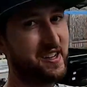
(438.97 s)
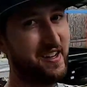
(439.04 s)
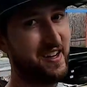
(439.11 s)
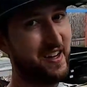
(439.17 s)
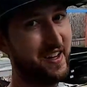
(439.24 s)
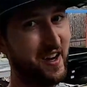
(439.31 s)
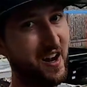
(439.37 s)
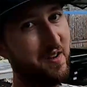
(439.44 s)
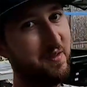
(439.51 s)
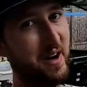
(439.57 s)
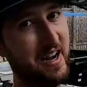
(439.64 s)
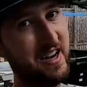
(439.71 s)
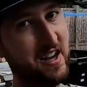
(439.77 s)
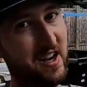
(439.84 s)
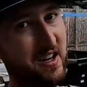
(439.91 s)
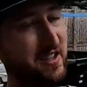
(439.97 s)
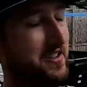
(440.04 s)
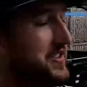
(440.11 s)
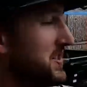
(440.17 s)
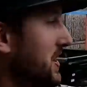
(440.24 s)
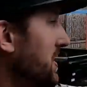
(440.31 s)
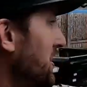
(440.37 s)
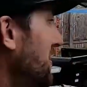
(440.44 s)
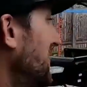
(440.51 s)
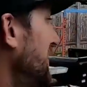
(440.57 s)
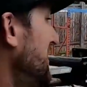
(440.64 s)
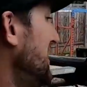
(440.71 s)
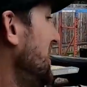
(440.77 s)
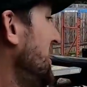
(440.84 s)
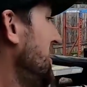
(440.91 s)
it got rained on. So
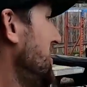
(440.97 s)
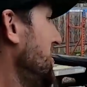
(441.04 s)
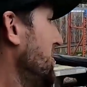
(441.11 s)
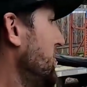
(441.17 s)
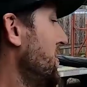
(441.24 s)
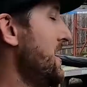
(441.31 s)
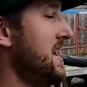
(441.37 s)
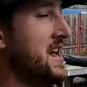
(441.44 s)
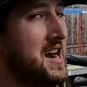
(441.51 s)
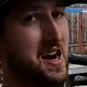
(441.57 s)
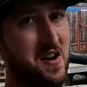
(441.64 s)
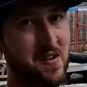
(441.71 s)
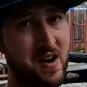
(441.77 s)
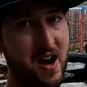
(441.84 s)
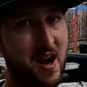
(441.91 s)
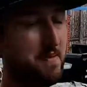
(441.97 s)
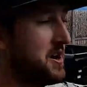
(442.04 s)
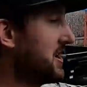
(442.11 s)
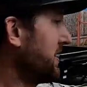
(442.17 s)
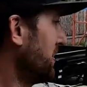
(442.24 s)
right now I'm on